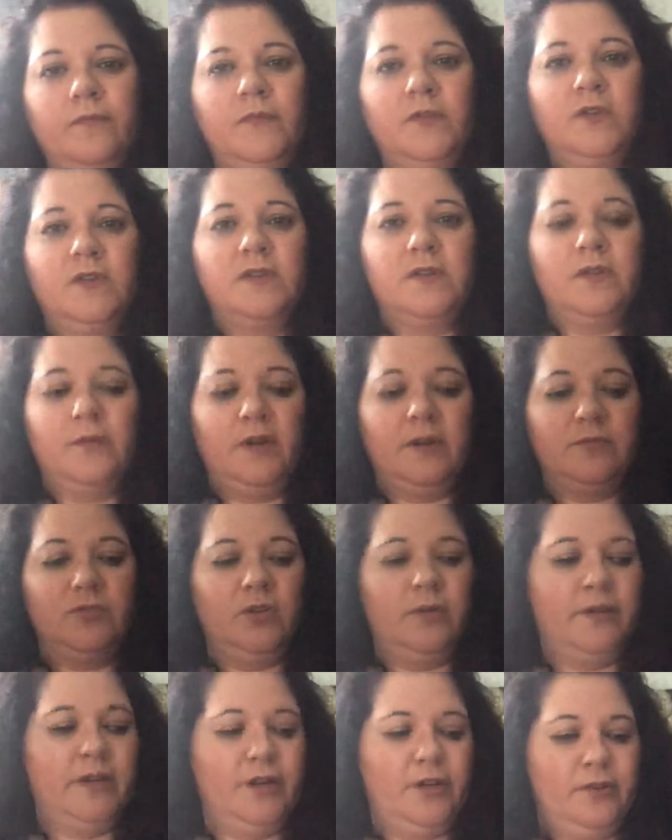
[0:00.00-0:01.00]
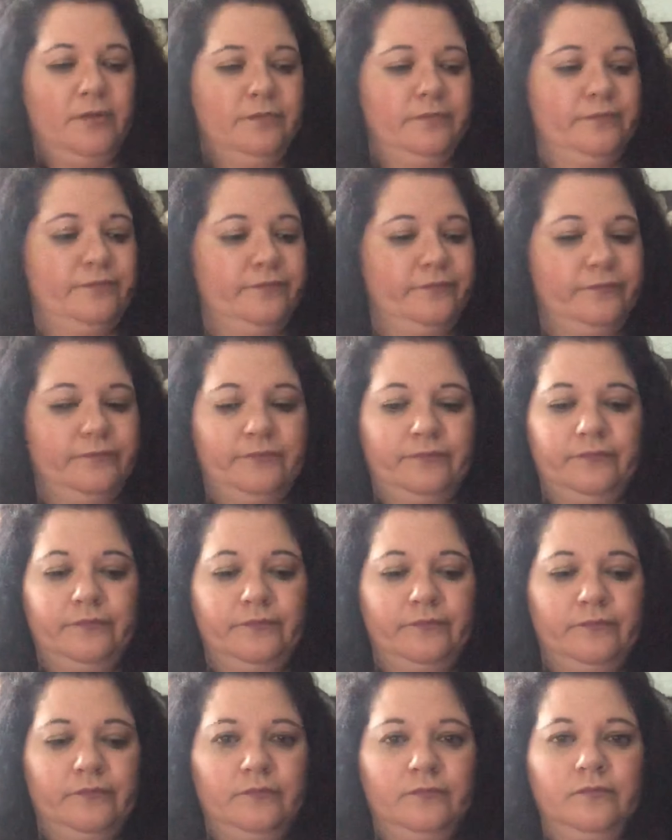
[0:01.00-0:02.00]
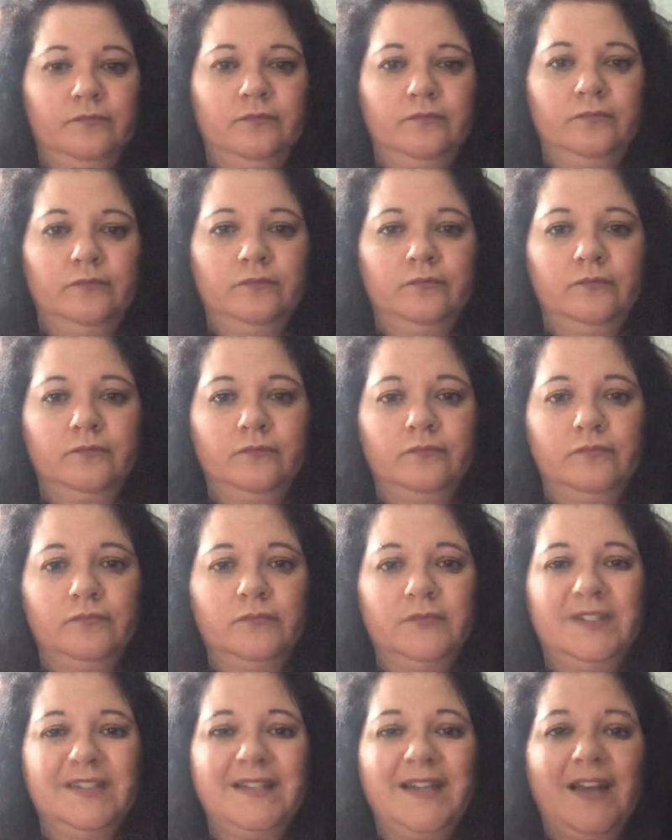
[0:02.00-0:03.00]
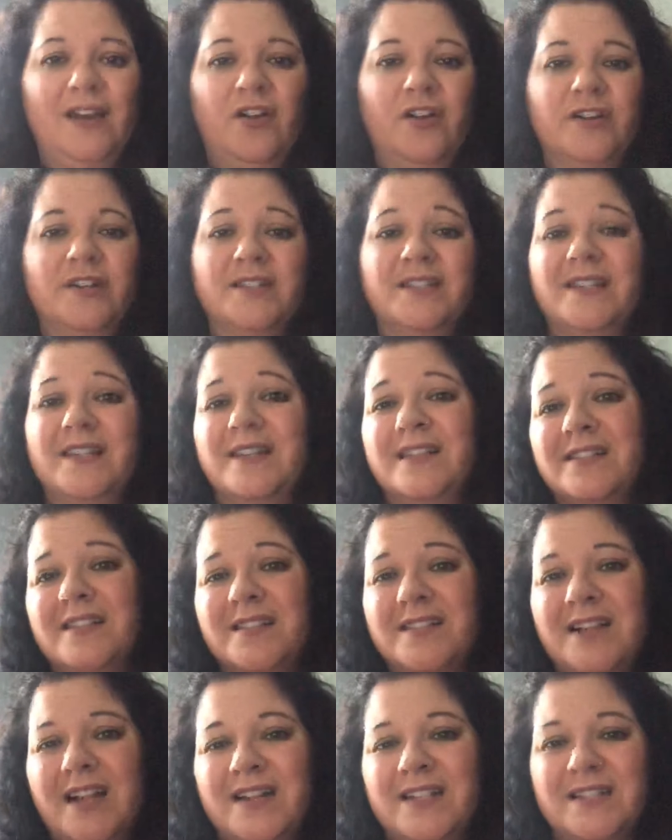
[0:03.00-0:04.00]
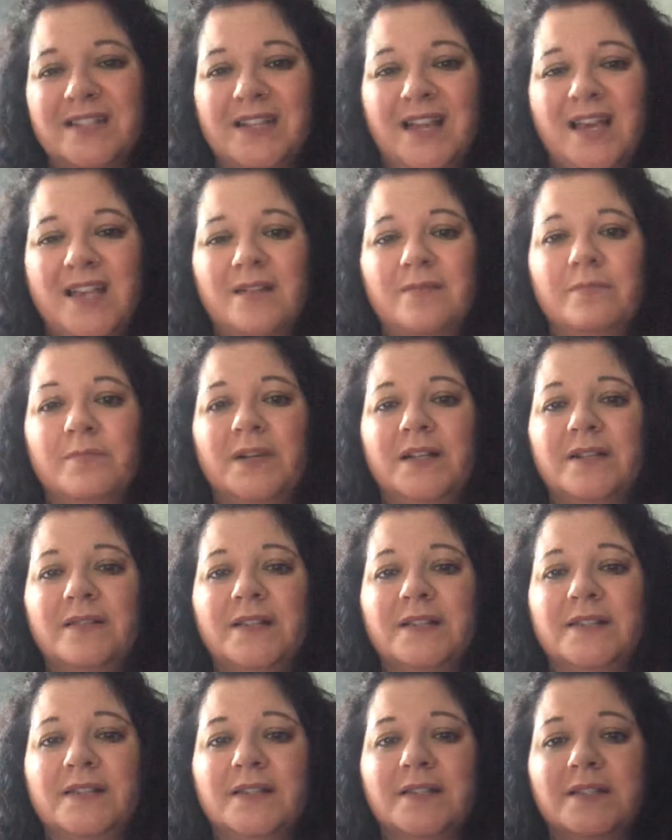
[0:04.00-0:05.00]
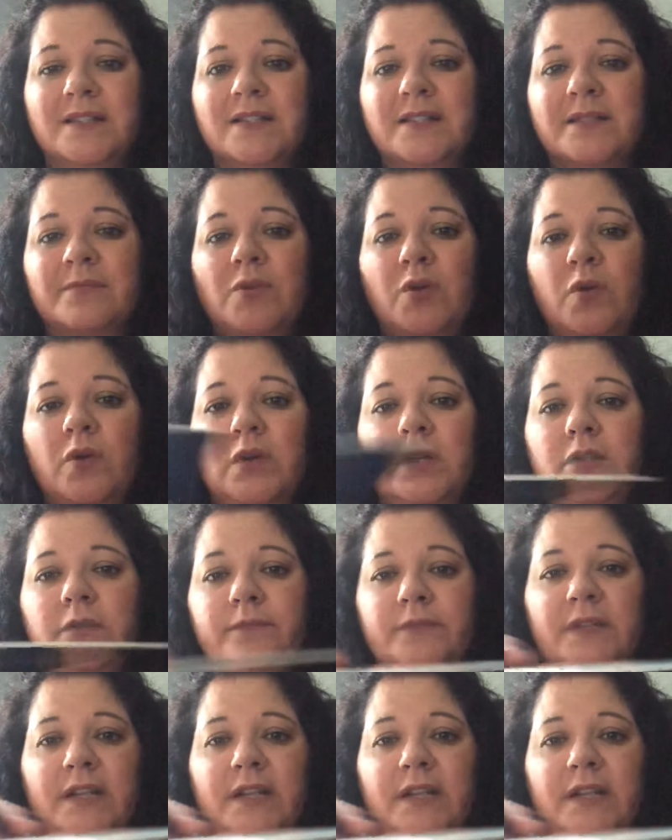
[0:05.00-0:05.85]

You see what I'm doing here? It's kind of hard to see because it's out of sight, but this is the smoke.